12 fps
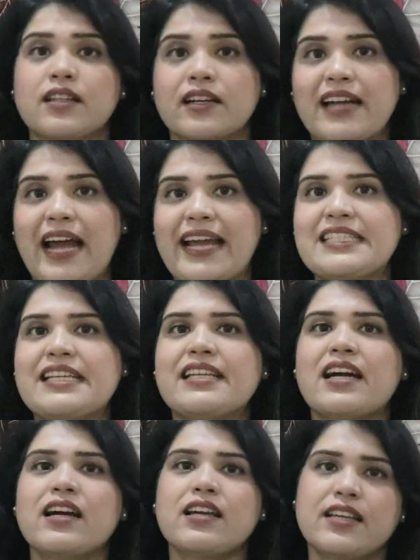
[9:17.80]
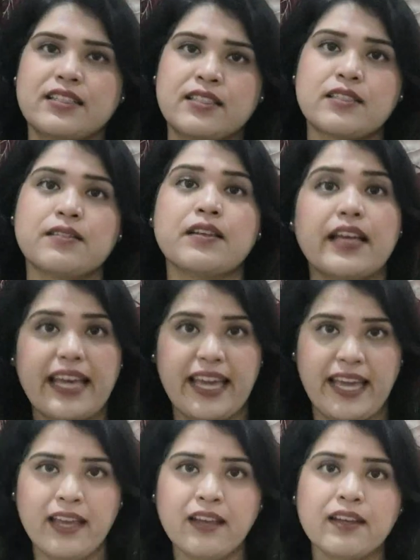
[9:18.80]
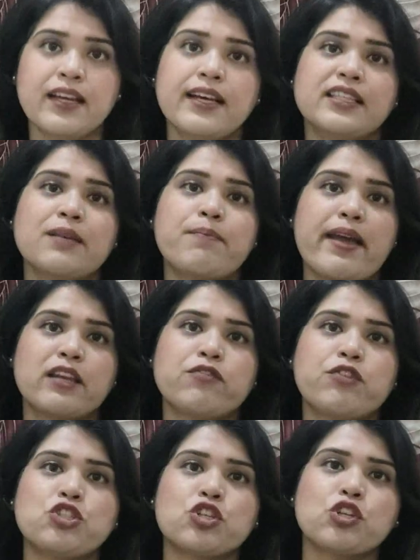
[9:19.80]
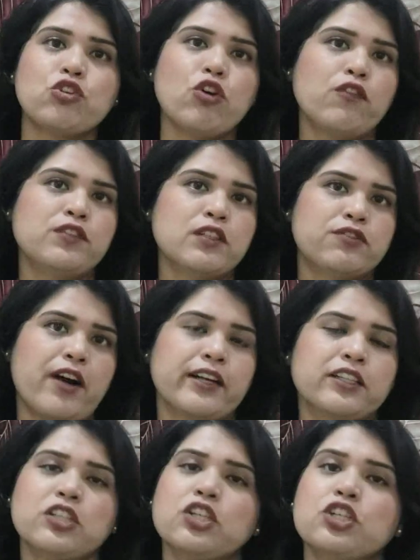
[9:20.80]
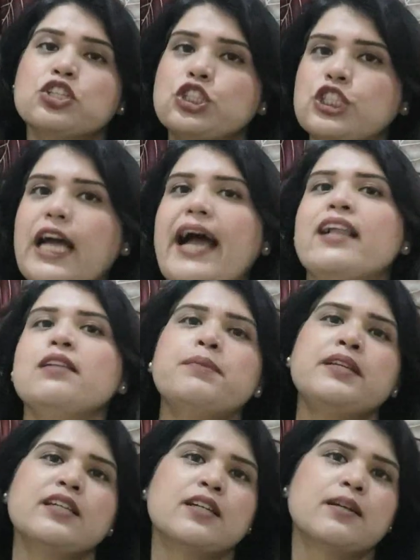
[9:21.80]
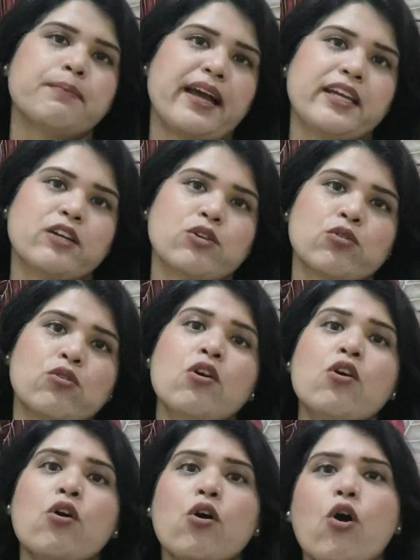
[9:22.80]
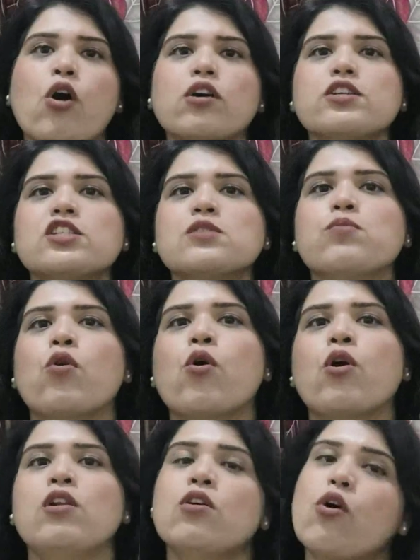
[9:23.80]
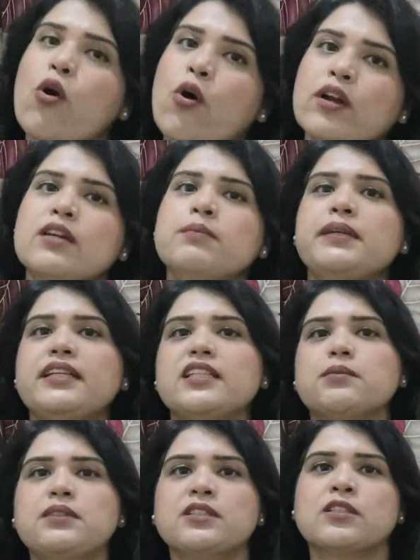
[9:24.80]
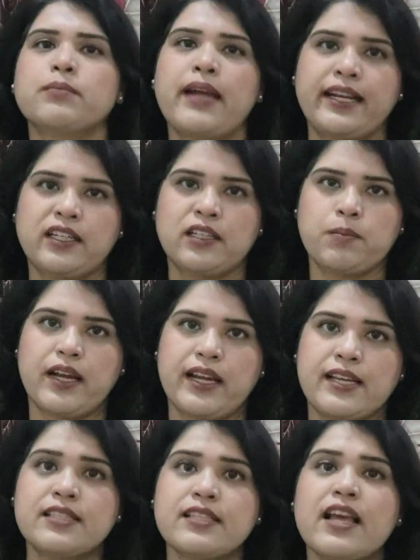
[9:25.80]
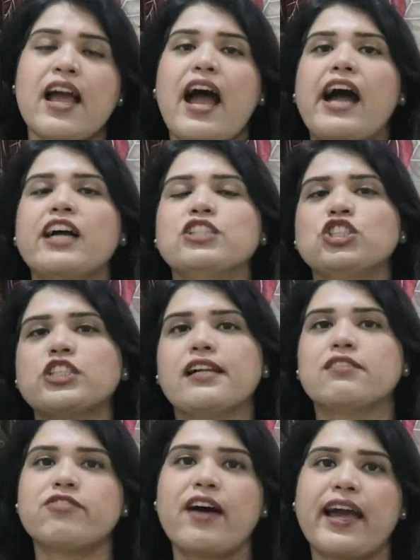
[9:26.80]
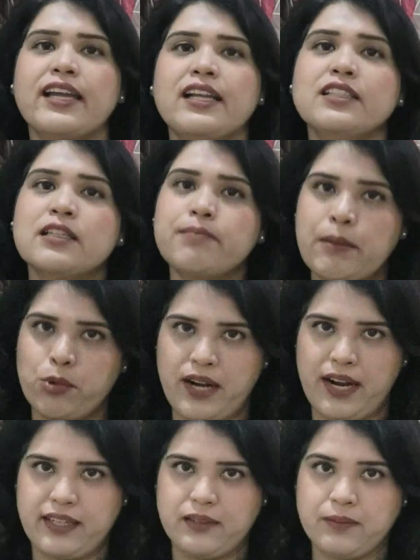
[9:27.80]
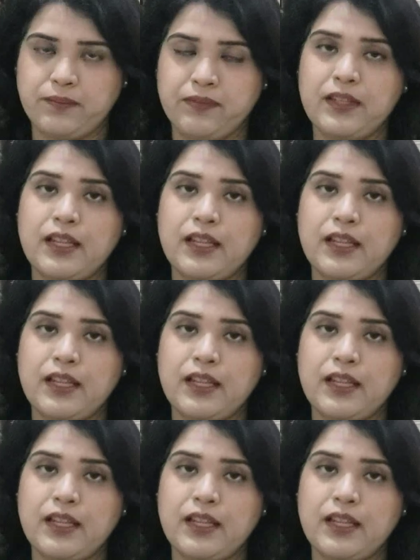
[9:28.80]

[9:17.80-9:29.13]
The criteria is A. The beneficiary of the fund shall be a micro or a small or a medium term enterprise and shall file the memorandum.